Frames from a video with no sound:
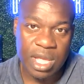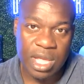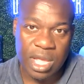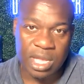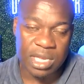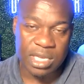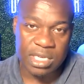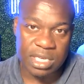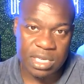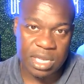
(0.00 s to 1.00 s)

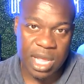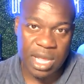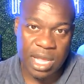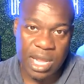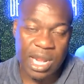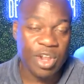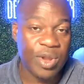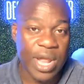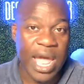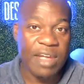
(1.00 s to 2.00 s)
is. And I
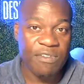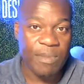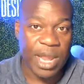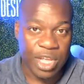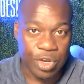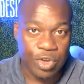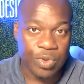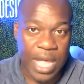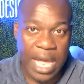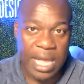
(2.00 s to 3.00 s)
know not everybody could
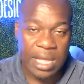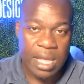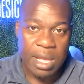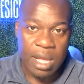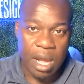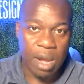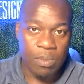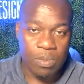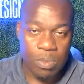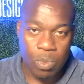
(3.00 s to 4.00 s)
do that.
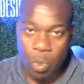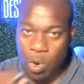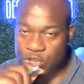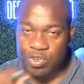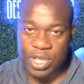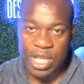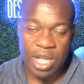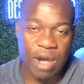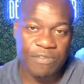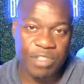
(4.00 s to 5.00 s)
Once you get
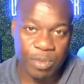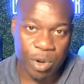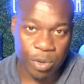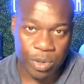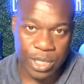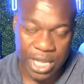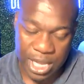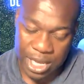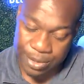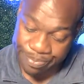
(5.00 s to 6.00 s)
comfortable,
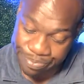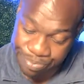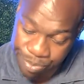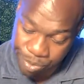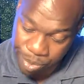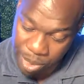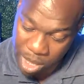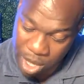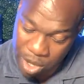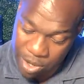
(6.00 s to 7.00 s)
then
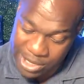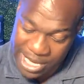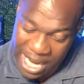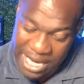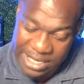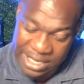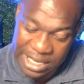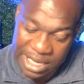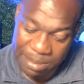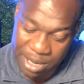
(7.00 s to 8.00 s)
sky's the
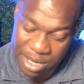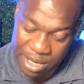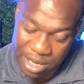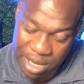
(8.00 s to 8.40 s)
limit.